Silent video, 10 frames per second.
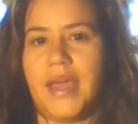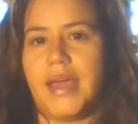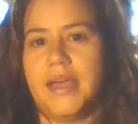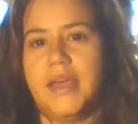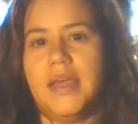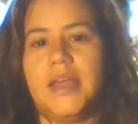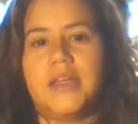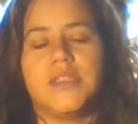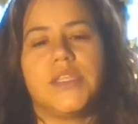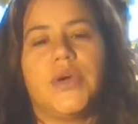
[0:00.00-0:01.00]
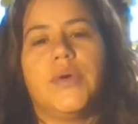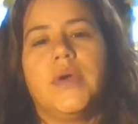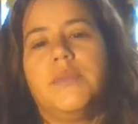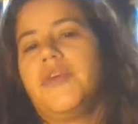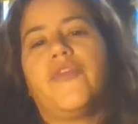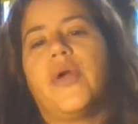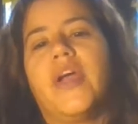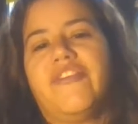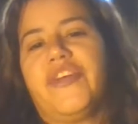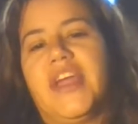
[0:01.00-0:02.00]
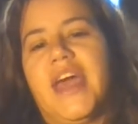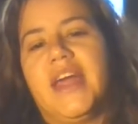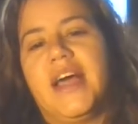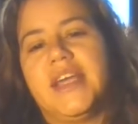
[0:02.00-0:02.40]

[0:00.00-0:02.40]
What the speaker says: Hi, so before I forget,